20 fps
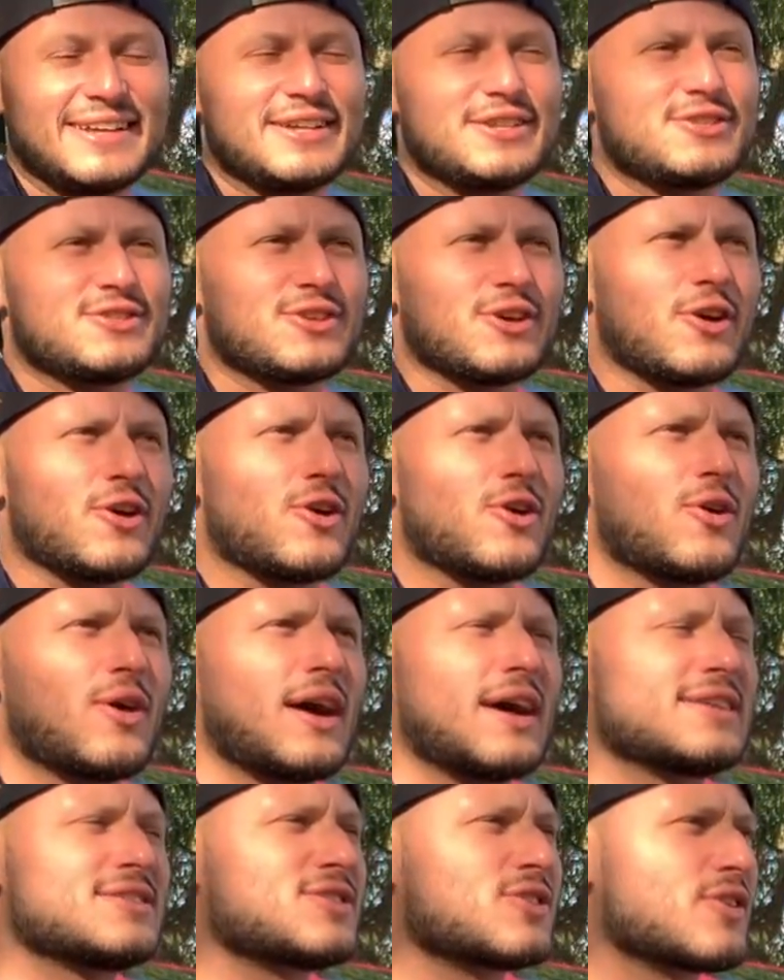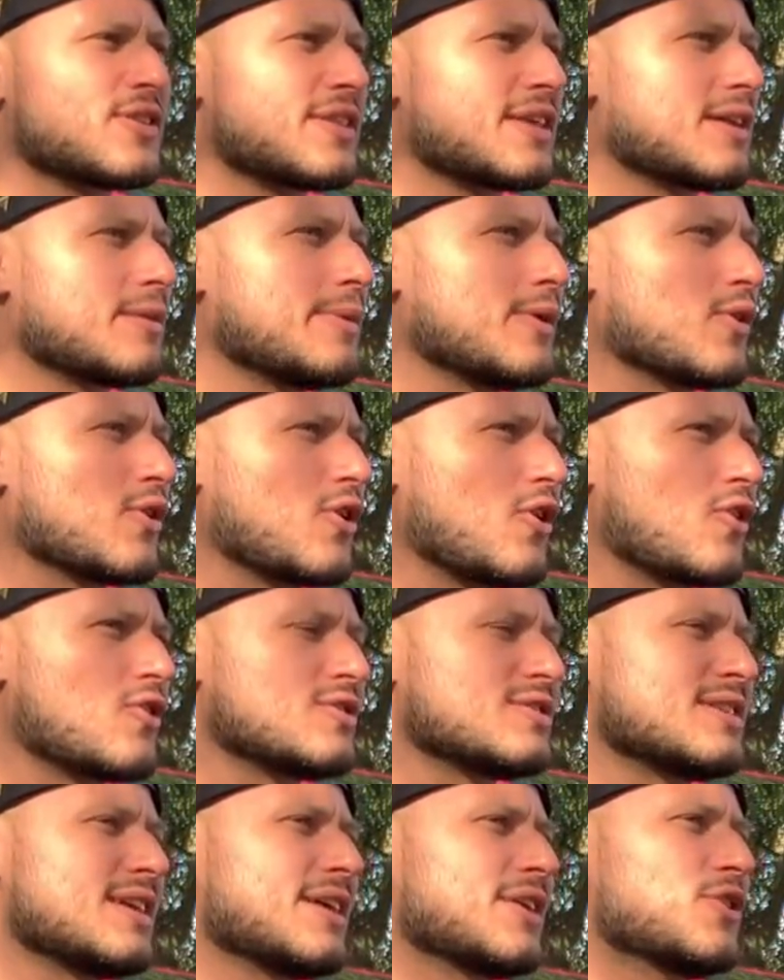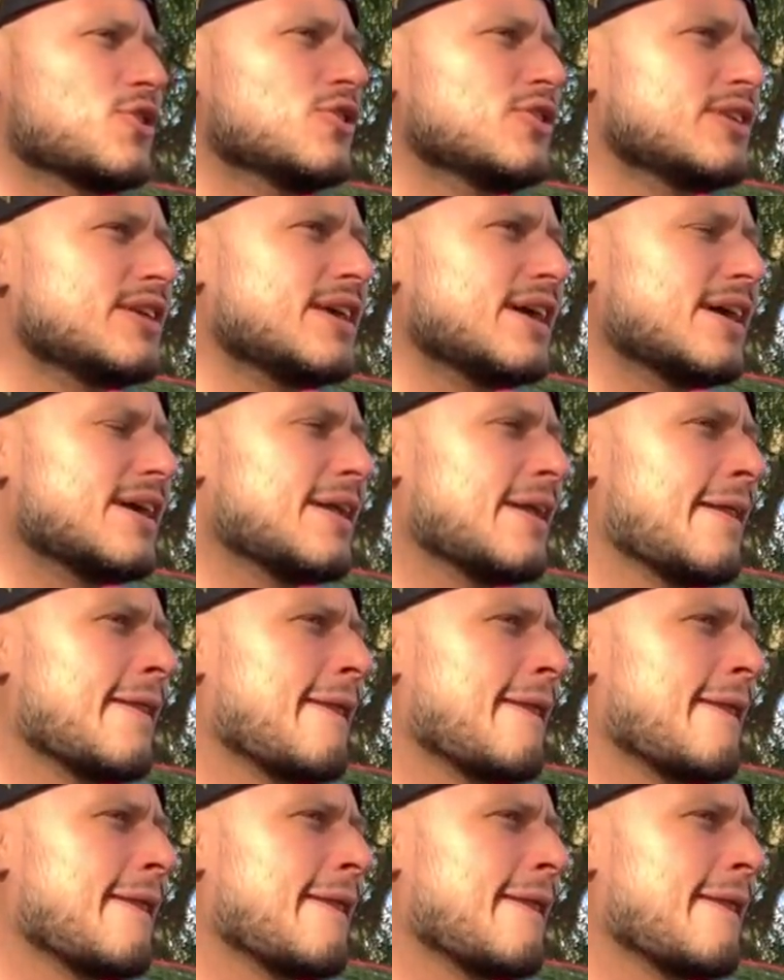So I started thinking about cars that I could get.